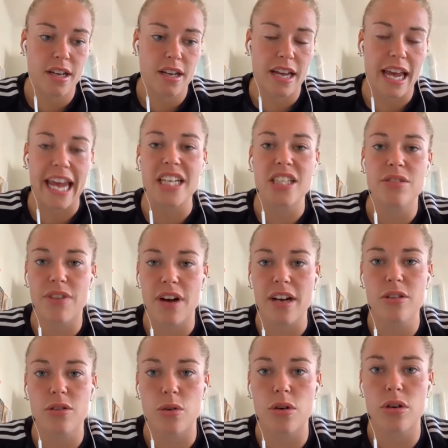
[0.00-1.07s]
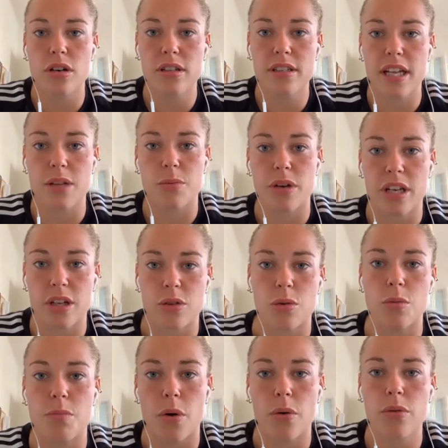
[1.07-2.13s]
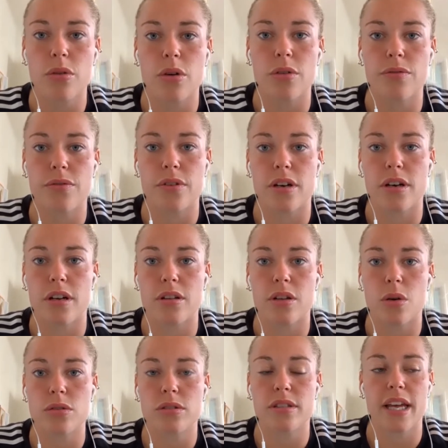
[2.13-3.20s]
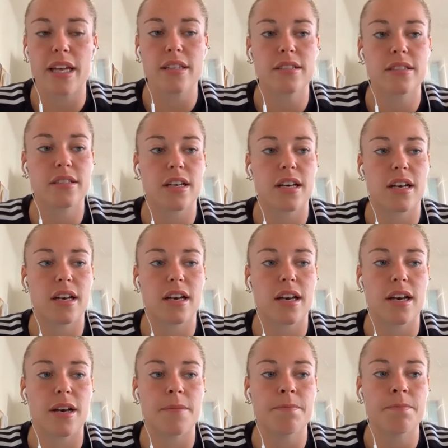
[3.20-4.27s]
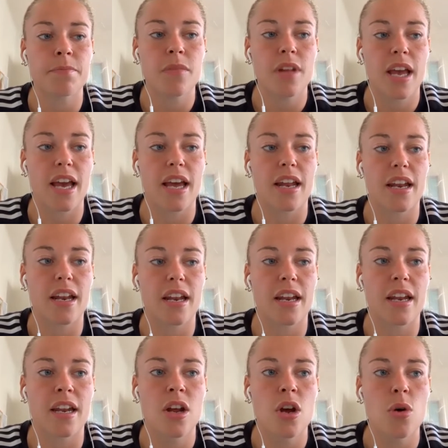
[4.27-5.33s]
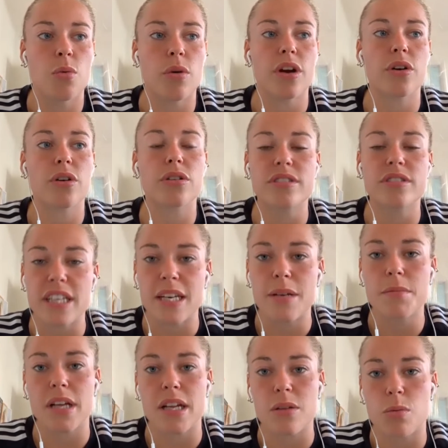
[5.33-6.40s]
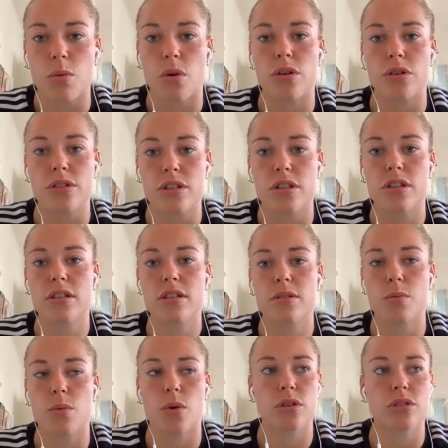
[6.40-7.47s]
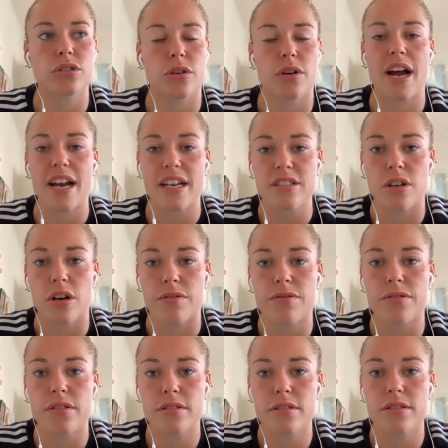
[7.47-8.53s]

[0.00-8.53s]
X factor that we can do both of those things, and we are a team that works our ass off.